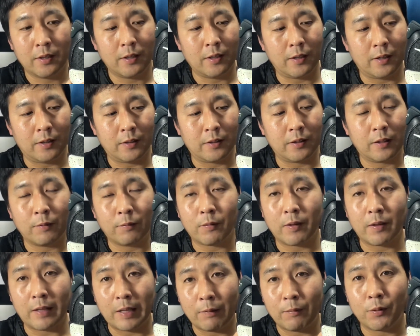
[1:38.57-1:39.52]
the
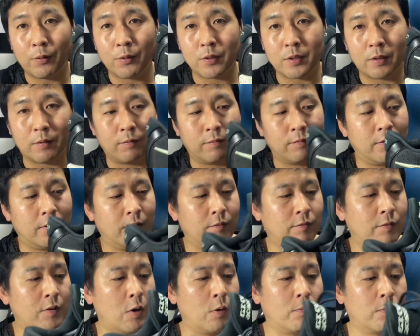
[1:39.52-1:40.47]
different levels of
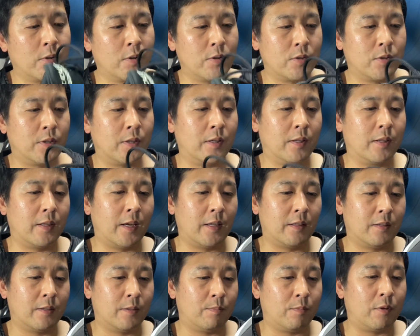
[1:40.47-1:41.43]
foam cushioning
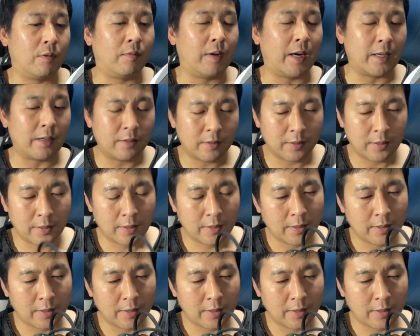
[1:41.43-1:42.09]
that's provided.